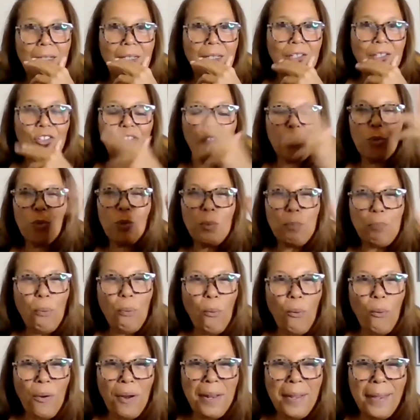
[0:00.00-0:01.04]
You're
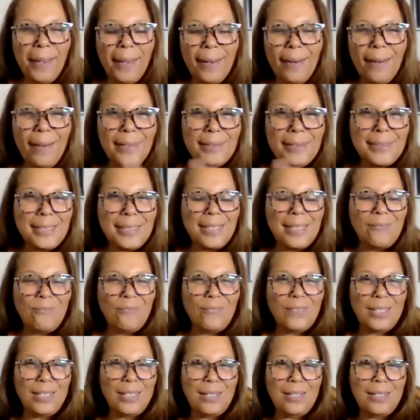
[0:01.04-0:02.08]
reporting it on
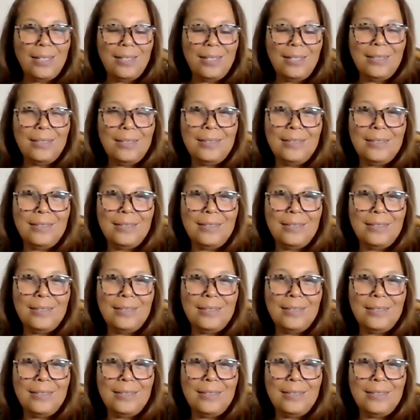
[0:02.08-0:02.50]
TV.